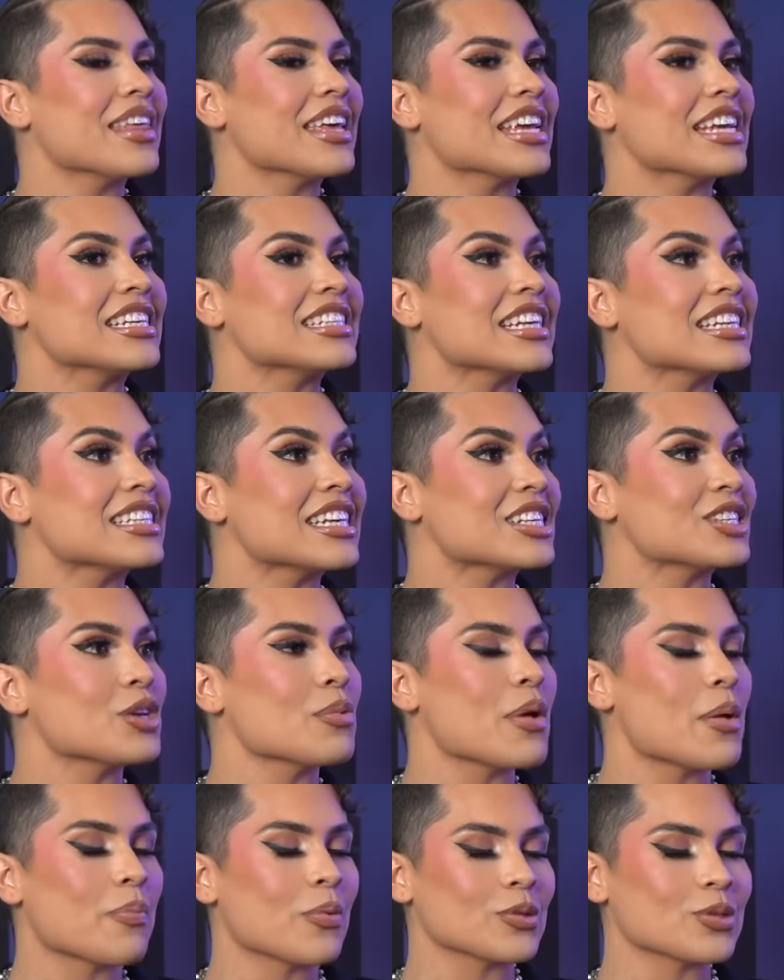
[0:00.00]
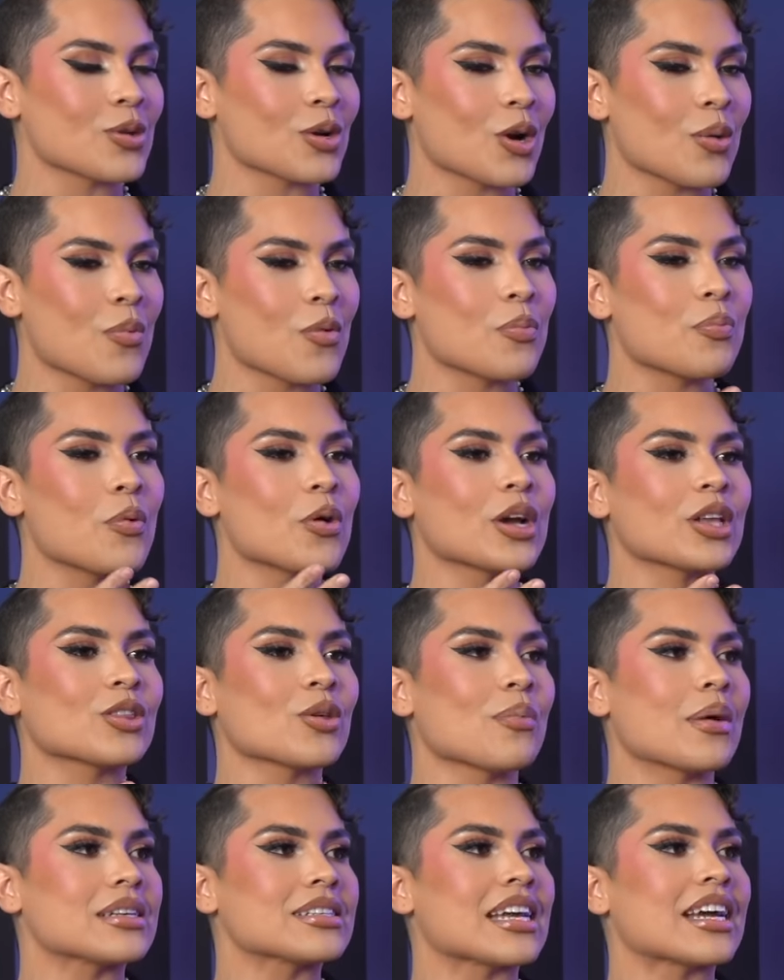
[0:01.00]
me dijiste eso, me puso como un
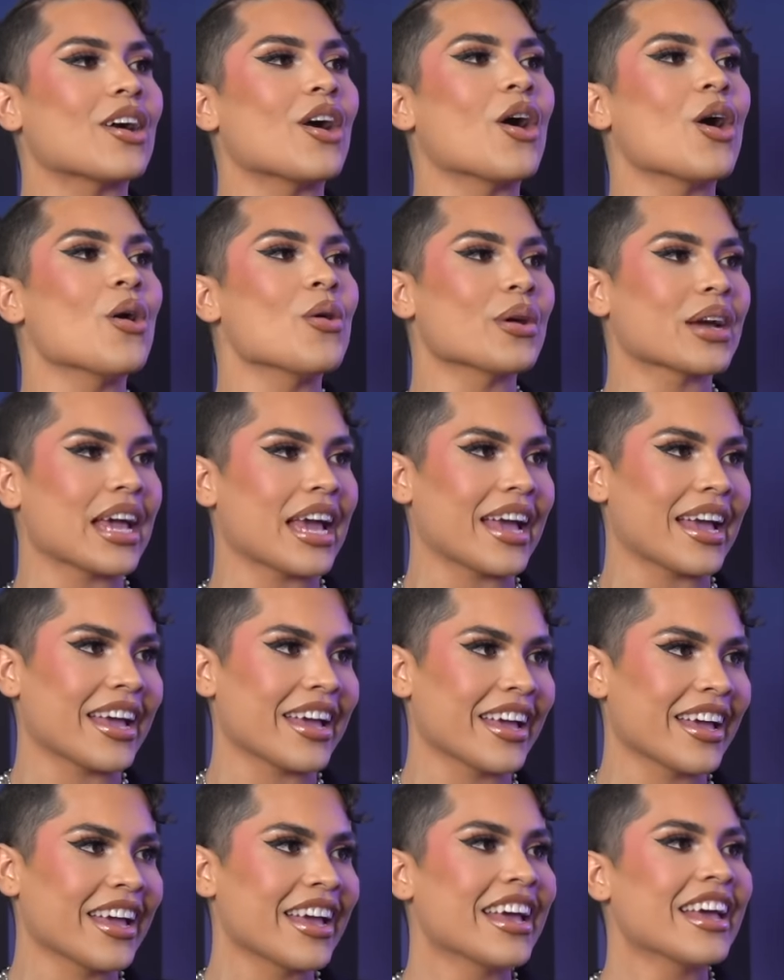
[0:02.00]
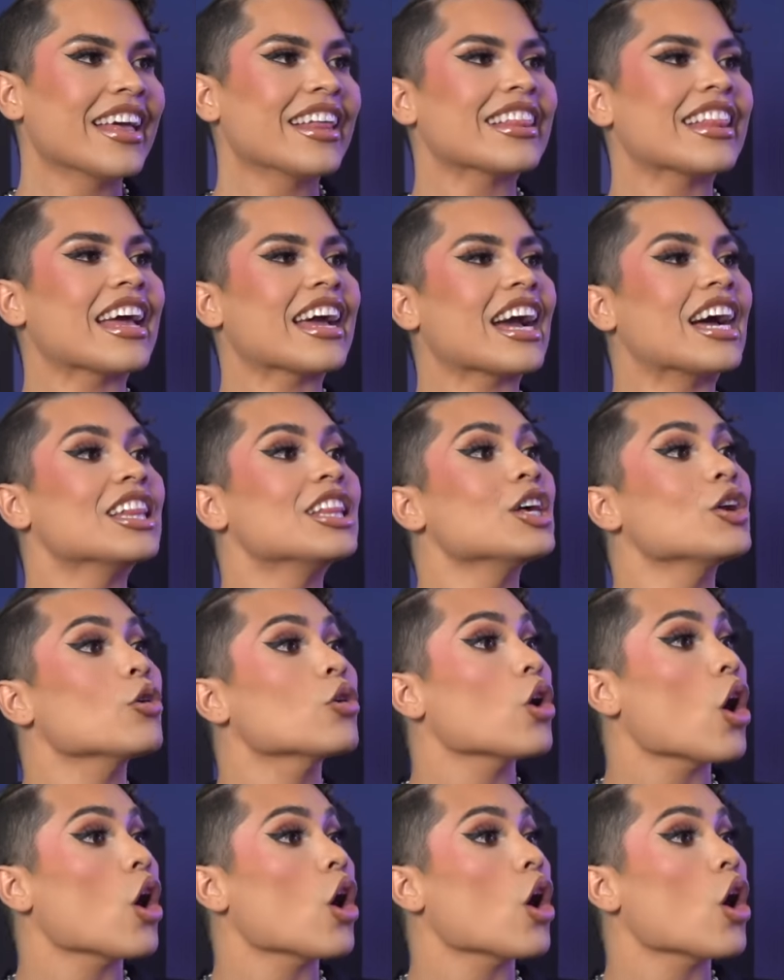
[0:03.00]
poquito más like, okay. Like a little